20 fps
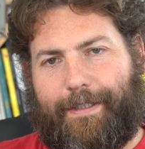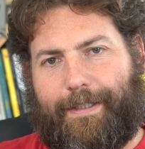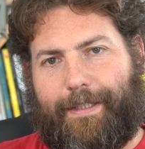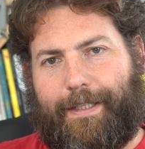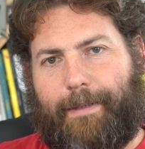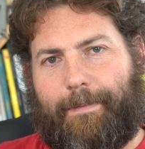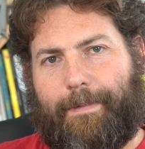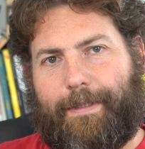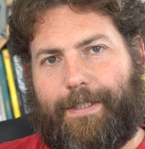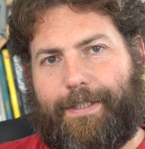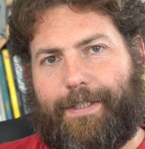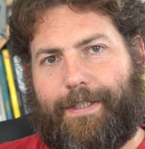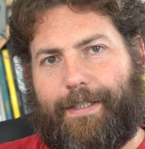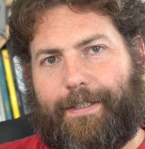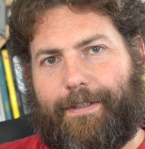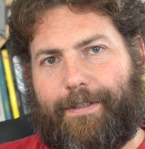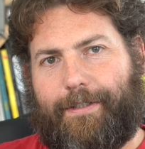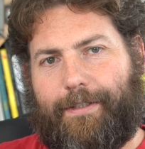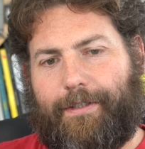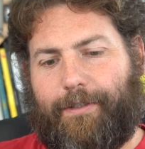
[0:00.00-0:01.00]
image
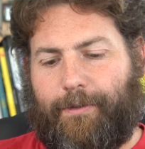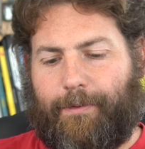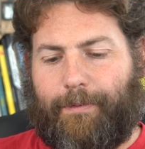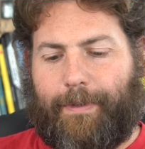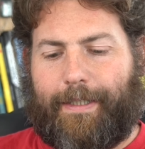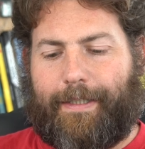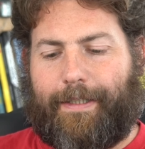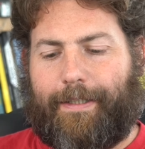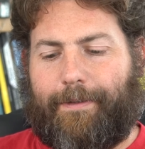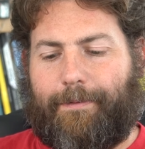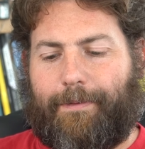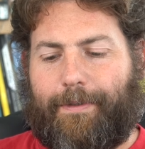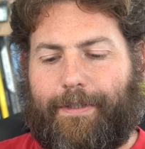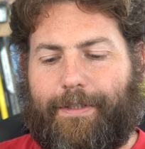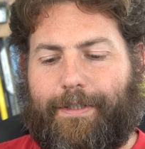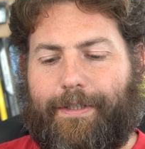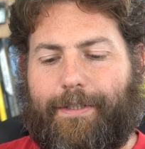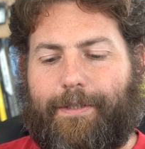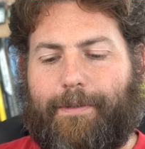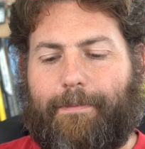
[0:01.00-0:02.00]
sensor or whether you
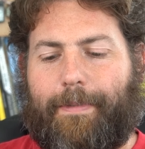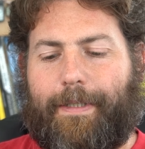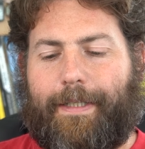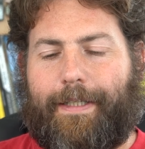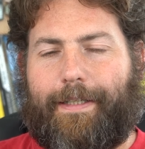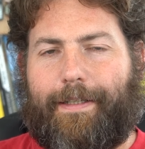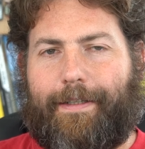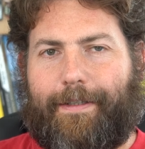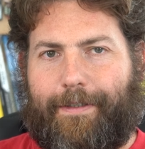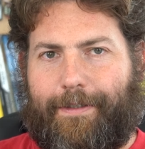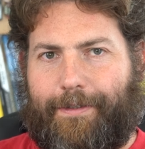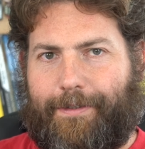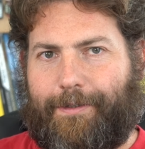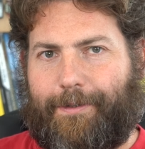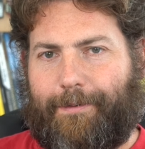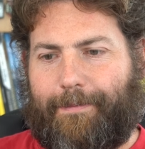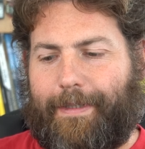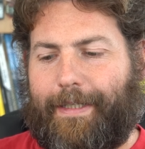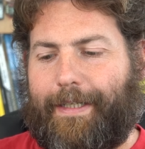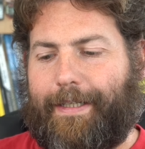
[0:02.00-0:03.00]
want it to be a
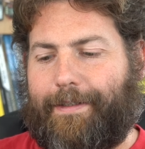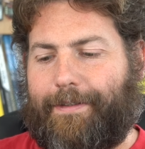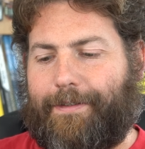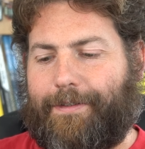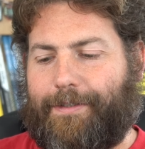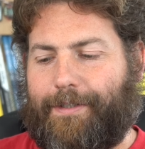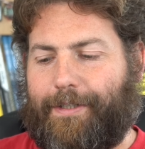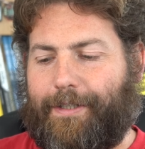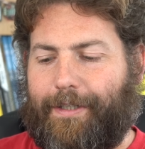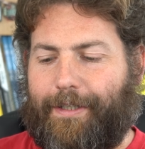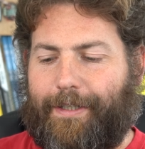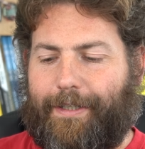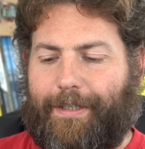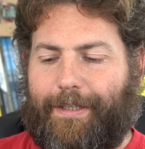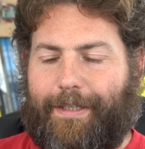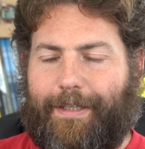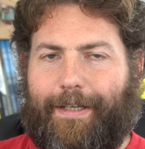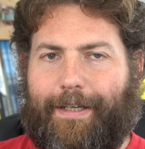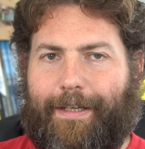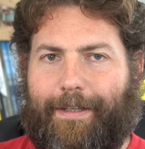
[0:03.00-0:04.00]
zoom lens.
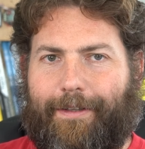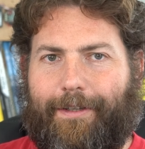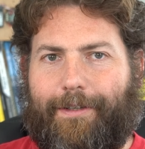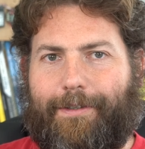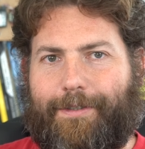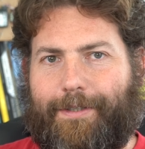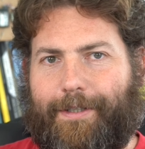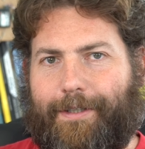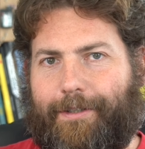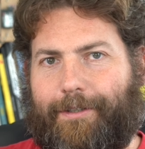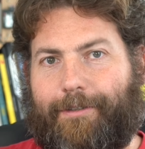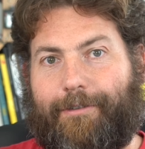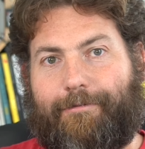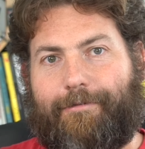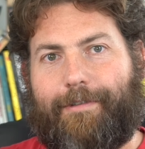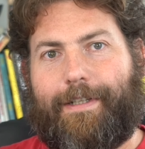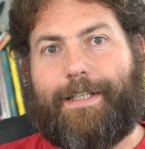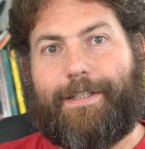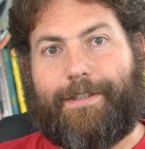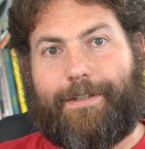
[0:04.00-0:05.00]
And those are good
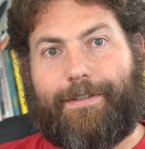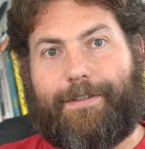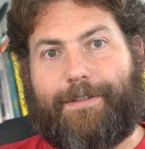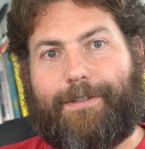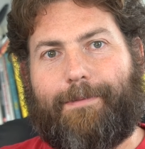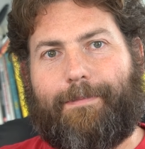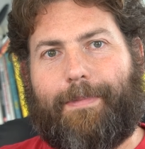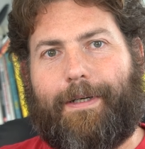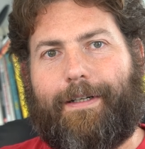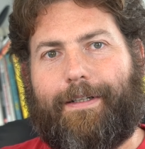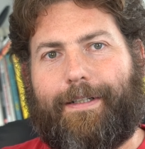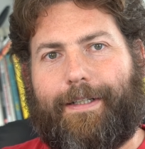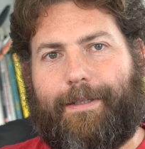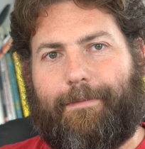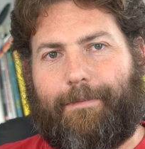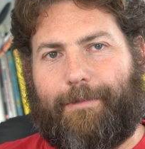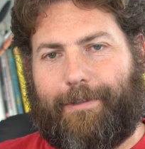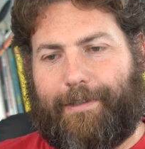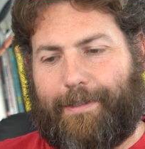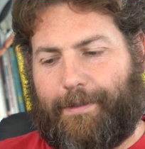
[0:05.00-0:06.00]
reasons to buy a
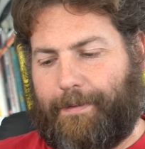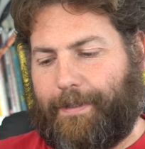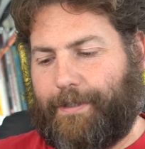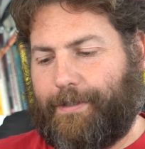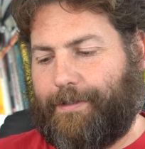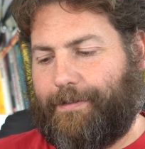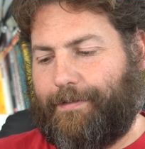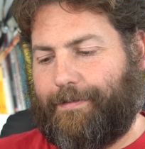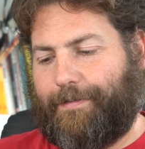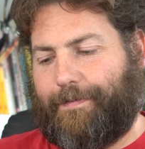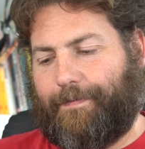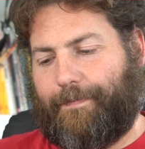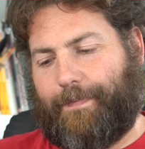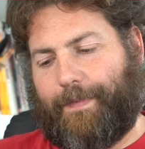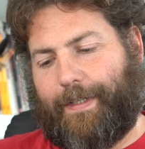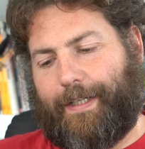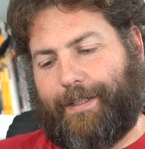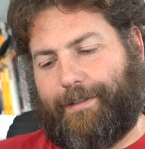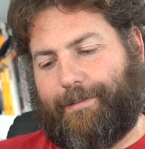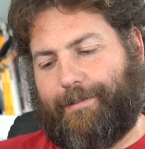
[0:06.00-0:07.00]
more expensive
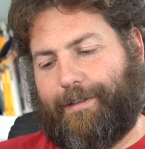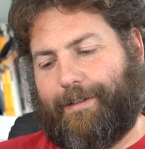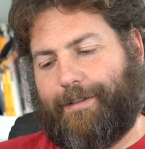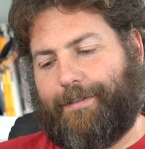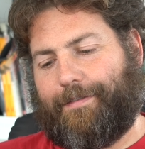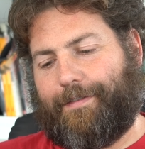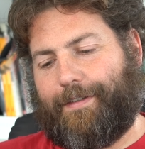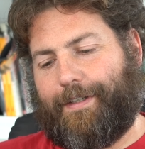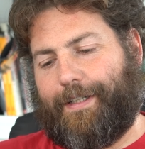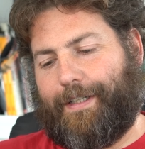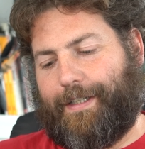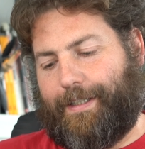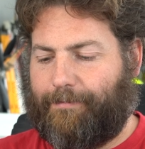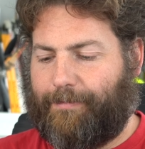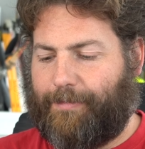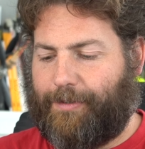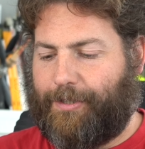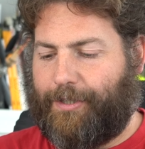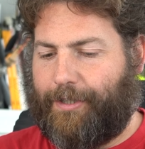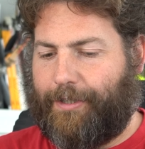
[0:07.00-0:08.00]
aircraft.
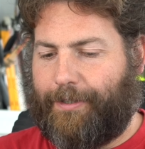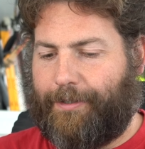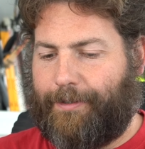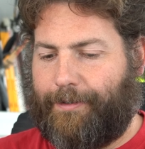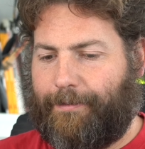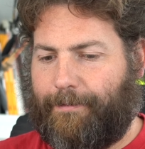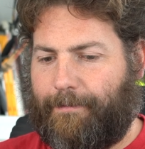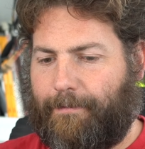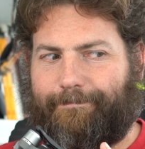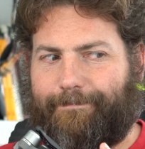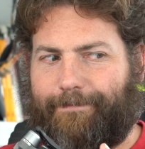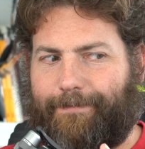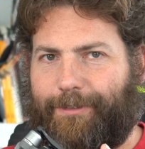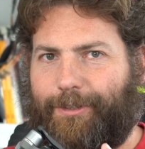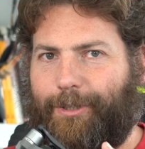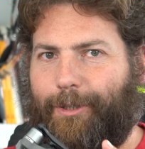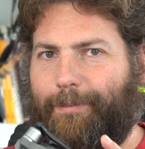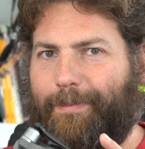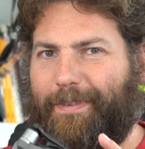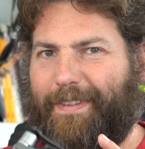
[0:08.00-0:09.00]
So,
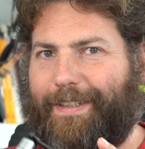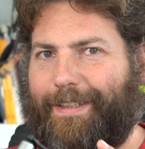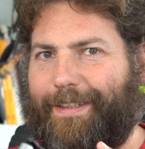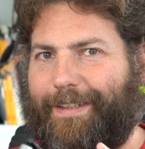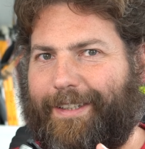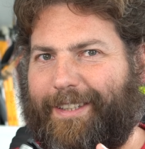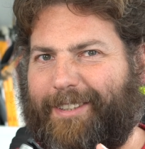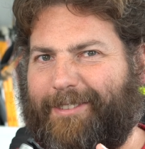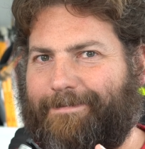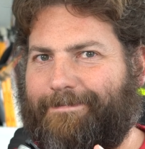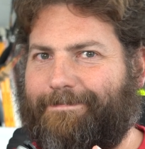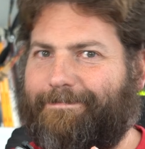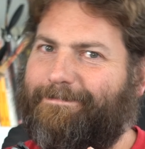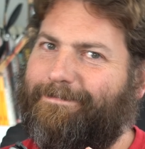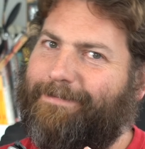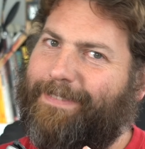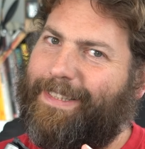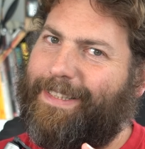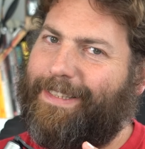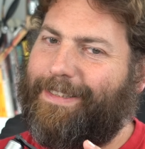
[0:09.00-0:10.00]
top of the line?
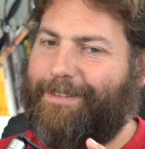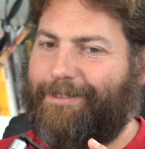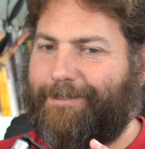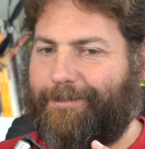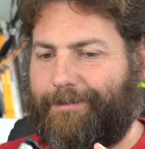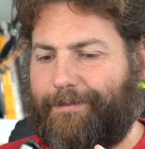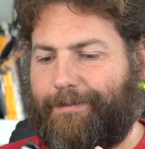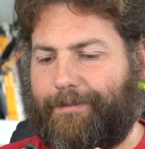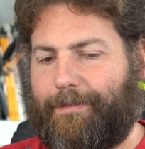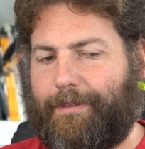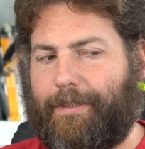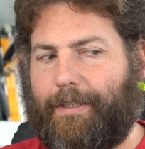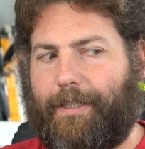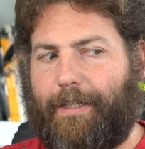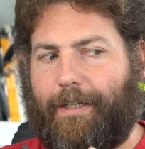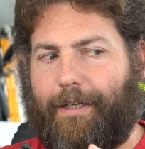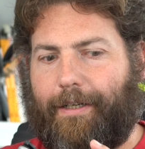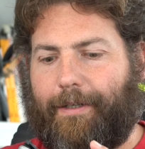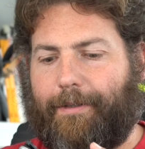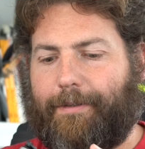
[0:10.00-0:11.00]
Yeah.
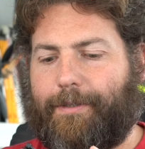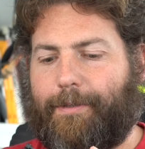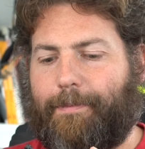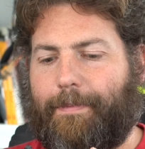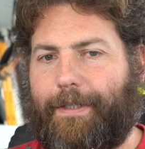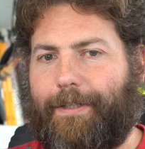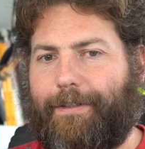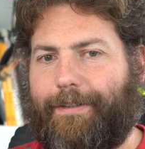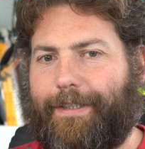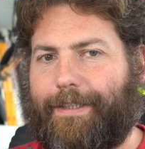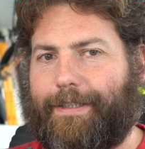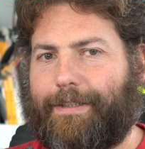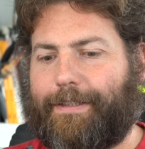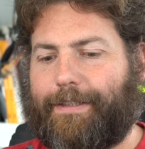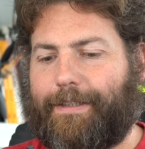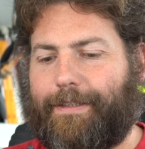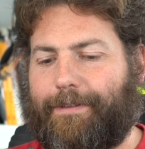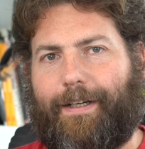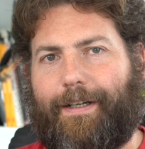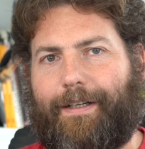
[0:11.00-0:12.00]
To be honest,
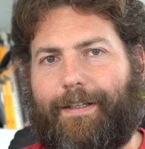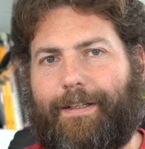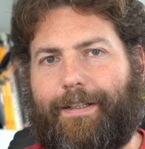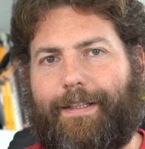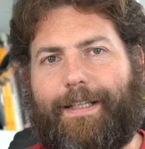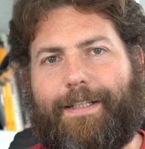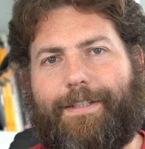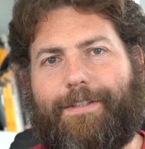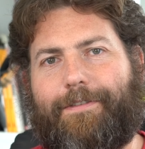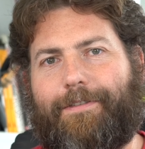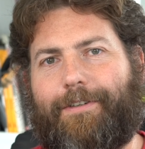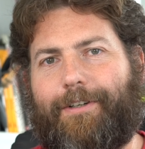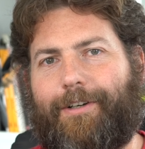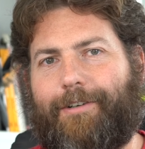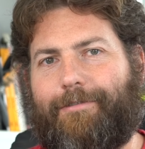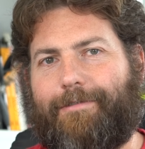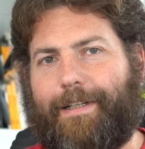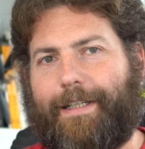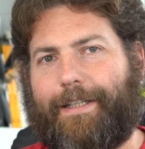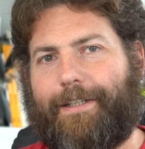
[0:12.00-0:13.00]
unless you've got a
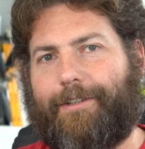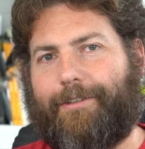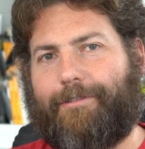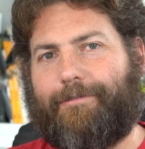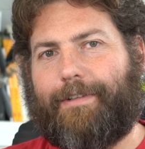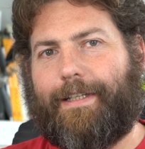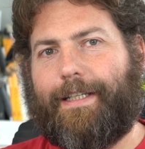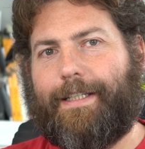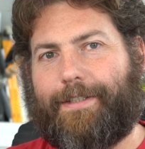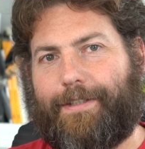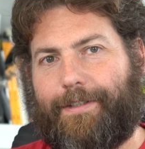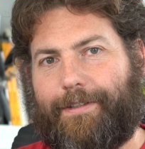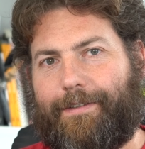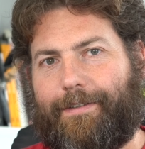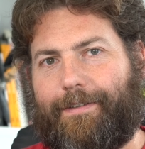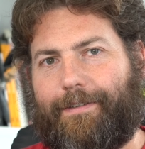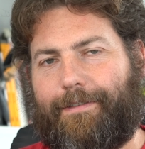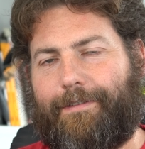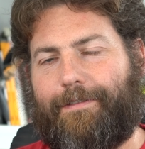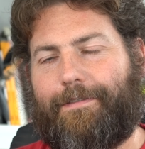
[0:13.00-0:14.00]
really good reason
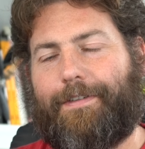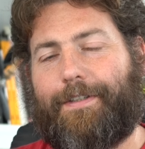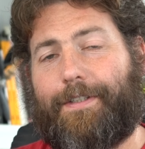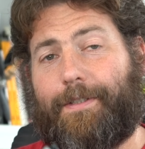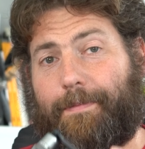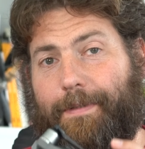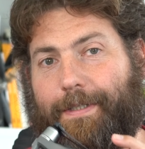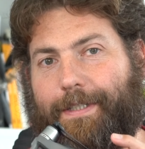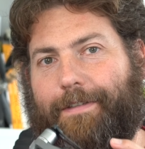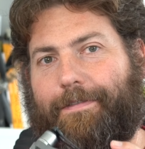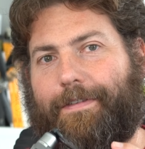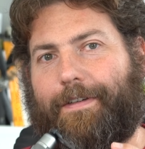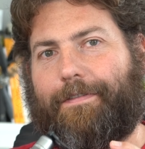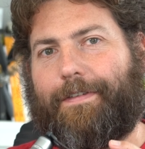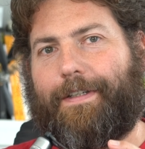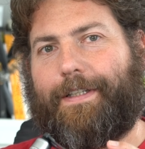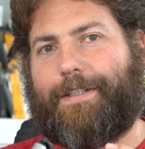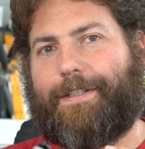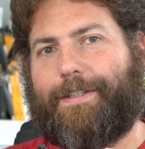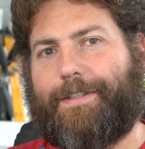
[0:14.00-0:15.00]
for specific
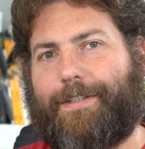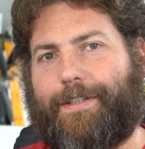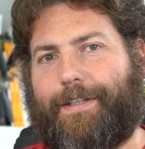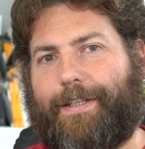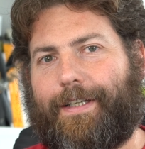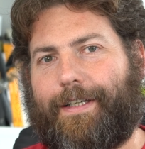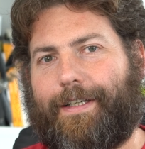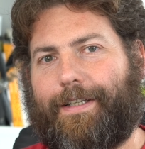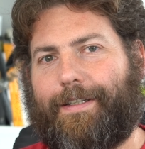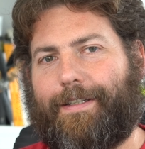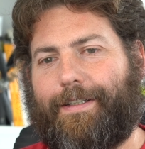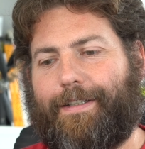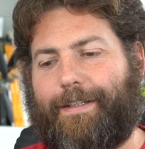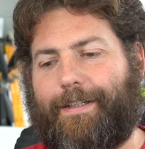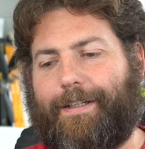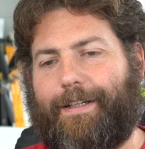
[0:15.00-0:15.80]
features in here,